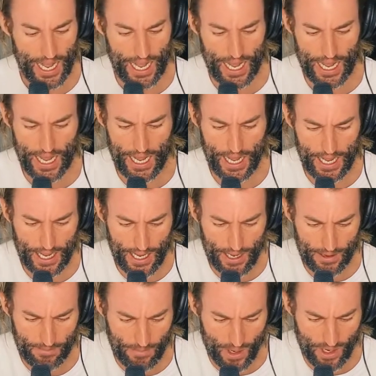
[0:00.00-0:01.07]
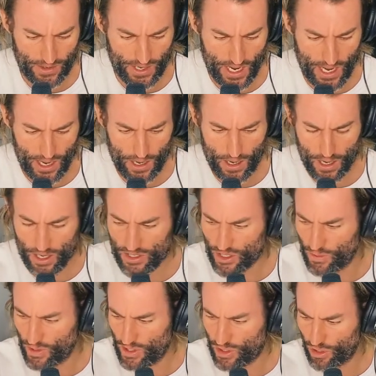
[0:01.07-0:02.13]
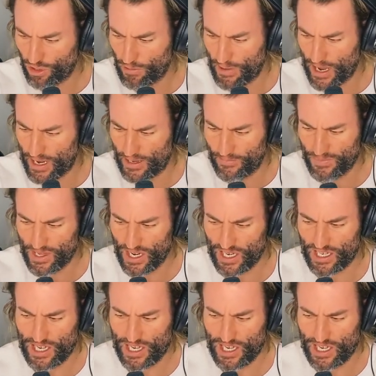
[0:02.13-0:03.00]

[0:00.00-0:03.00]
Now, I do want to talk about